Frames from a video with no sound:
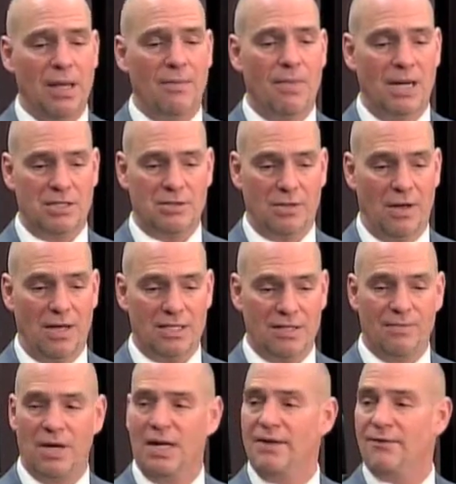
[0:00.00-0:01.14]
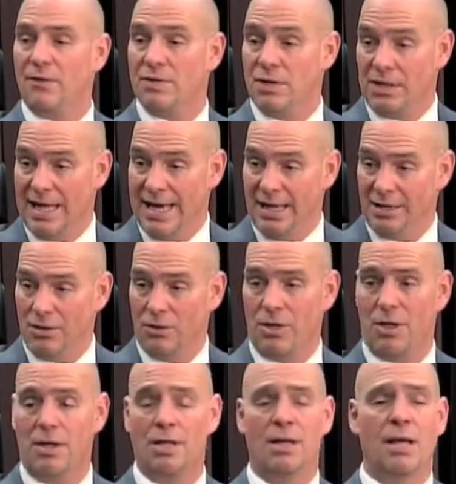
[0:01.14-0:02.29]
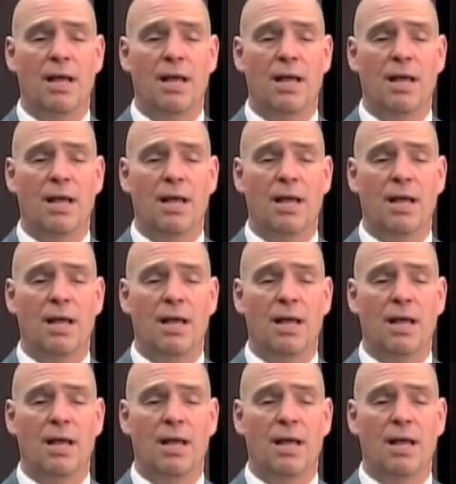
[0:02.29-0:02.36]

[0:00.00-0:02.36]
but it's loss of money for the landlord.